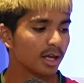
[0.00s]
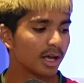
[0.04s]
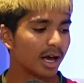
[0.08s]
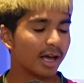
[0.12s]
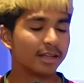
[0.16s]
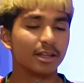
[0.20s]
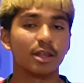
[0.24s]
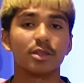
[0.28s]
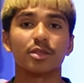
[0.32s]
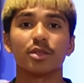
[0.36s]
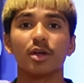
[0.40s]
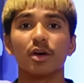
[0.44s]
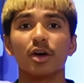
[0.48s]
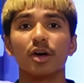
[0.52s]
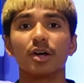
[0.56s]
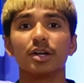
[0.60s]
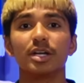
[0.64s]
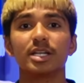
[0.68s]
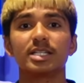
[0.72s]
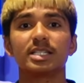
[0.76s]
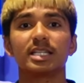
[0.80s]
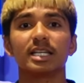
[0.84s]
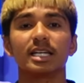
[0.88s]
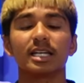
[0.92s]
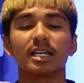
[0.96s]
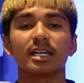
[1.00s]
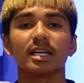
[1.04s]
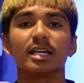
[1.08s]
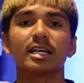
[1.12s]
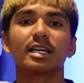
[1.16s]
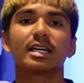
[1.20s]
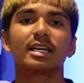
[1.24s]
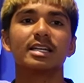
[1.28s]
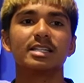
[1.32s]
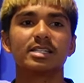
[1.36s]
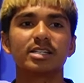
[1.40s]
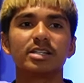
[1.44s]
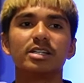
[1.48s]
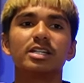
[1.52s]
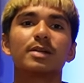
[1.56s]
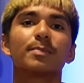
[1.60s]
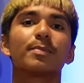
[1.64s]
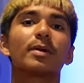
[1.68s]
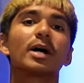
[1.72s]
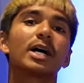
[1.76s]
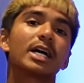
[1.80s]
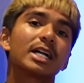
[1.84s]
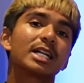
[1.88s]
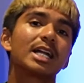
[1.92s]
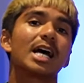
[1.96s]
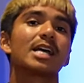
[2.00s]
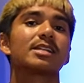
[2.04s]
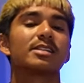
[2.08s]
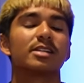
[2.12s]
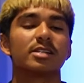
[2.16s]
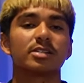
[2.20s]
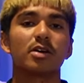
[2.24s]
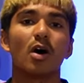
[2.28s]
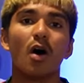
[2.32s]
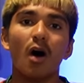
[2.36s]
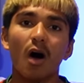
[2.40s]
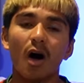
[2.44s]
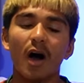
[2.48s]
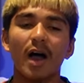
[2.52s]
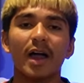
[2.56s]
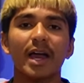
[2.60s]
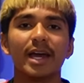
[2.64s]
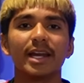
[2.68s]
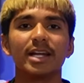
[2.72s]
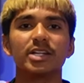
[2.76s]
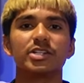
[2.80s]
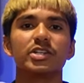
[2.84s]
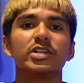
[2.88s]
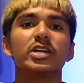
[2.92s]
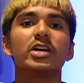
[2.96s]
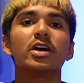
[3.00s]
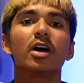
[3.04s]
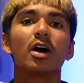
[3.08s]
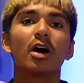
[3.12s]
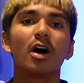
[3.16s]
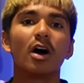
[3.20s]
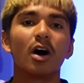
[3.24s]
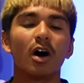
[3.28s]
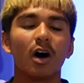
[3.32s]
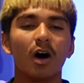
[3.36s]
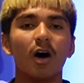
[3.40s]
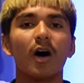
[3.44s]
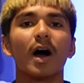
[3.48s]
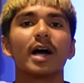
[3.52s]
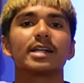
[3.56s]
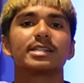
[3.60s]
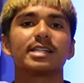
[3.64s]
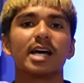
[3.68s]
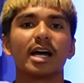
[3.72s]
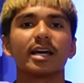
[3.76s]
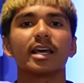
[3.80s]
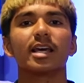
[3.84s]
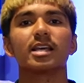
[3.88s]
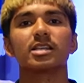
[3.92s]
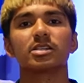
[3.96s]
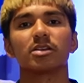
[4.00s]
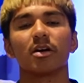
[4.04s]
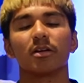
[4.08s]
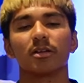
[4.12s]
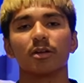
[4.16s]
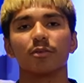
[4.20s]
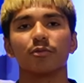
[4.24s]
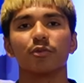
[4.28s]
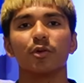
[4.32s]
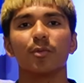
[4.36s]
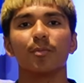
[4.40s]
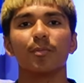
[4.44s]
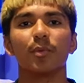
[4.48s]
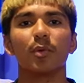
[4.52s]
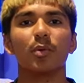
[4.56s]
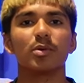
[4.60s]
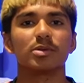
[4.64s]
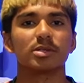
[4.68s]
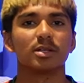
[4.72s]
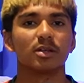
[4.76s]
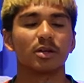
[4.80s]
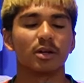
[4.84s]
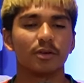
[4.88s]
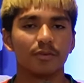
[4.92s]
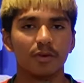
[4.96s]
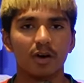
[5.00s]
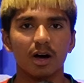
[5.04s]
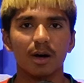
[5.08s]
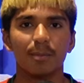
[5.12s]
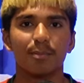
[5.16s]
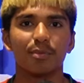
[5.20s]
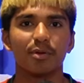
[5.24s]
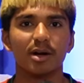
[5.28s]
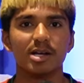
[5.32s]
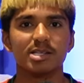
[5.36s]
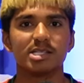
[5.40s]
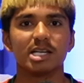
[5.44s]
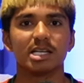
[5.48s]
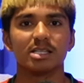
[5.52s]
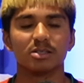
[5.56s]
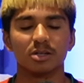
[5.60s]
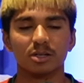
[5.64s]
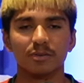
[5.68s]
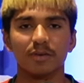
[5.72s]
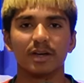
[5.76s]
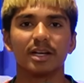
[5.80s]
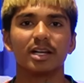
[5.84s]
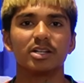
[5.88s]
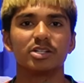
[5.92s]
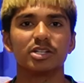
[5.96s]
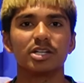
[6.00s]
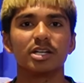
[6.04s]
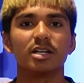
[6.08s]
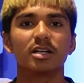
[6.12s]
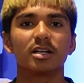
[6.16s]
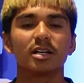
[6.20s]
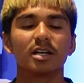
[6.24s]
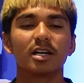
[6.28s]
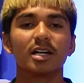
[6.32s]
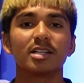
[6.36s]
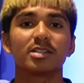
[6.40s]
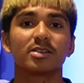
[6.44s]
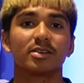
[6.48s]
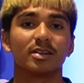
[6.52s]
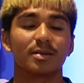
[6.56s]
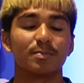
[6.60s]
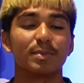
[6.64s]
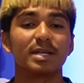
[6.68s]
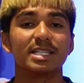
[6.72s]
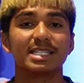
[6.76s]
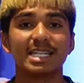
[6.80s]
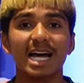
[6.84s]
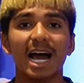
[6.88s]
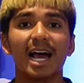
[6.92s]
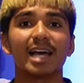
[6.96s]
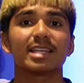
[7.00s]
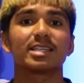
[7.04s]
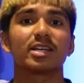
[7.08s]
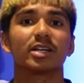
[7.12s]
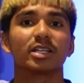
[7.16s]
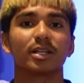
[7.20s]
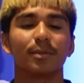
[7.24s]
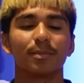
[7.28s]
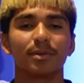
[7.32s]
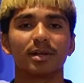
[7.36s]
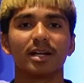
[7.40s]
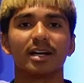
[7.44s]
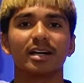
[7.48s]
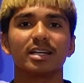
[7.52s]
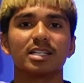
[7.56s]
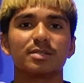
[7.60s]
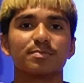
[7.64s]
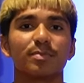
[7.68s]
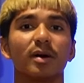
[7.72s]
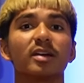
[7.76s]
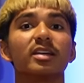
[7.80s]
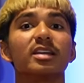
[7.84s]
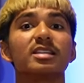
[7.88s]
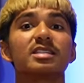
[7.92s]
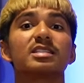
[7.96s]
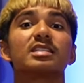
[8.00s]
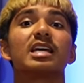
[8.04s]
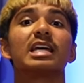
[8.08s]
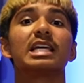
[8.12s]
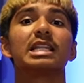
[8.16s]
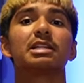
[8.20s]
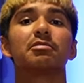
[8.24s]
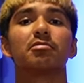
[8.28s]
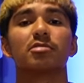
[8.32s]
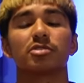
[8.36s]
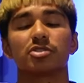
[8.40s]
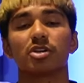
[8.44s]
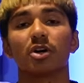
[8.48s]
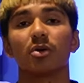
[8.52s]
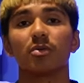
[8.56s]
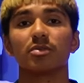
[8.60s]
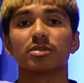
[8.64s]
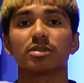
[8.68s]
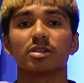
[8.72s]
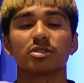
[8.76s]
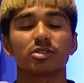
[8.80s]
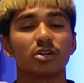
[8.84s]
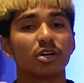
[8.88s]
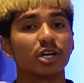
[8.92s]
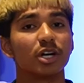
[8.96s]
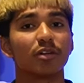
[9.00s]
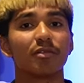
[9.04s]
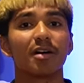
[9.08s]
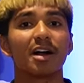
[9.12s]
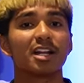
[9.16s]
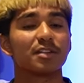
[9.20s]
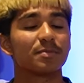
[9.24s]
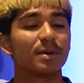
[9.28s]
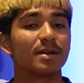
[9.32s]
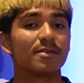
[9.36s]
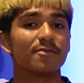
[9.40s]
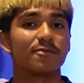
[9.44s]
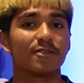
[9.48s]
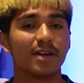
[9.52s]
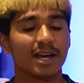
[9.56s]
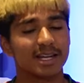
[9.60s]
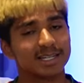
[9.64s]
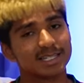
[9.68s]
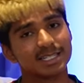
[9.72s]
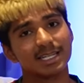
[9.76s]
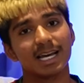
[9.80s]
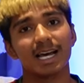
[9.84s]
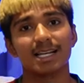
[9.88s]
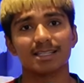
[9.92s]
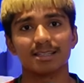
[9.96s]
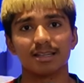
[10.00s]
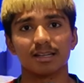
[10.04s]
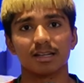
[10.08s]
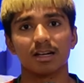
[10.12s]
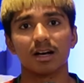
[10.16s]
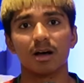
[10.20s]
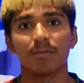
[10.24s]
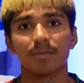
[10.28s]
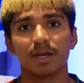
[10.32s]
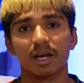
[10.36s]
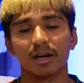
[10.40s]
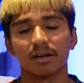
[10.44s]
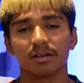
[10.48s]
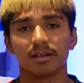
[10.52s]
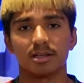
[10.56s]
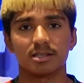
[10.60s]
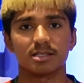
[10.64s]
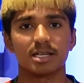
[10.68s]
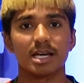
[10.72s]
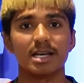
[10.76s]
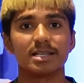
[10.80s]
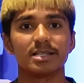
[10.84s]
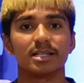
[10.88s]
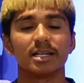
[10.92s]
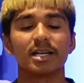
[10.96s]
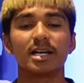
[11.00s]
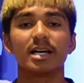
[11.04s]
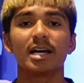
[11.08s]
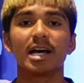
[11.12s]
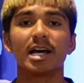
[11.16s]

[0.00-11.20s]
And the third is to continue to play Glasner's high-energy, high-attacking style of football. It's a lot of high-pressing, a lot of energy. It's going to be taxing on the players, but you've seen the results. The turnaround's been fantastic coming out of the season,